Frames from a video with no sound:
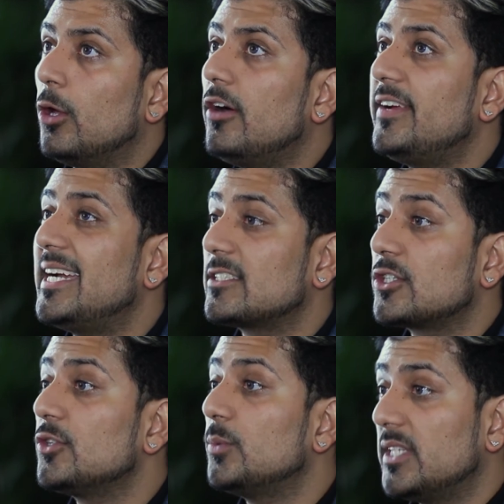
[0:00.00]
lot of it has
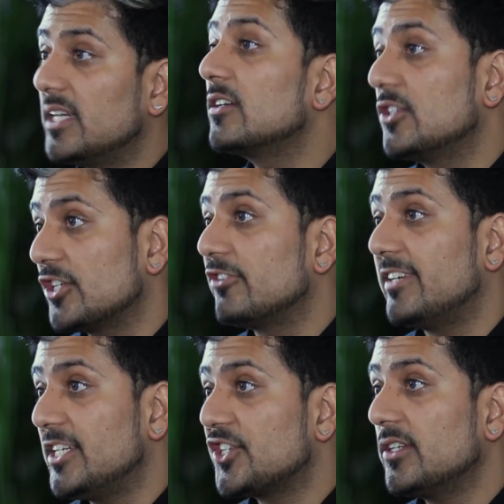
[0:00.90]
to do with the younger
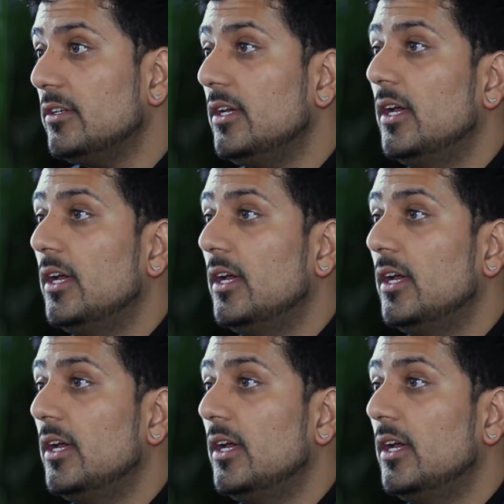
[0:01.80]
generation.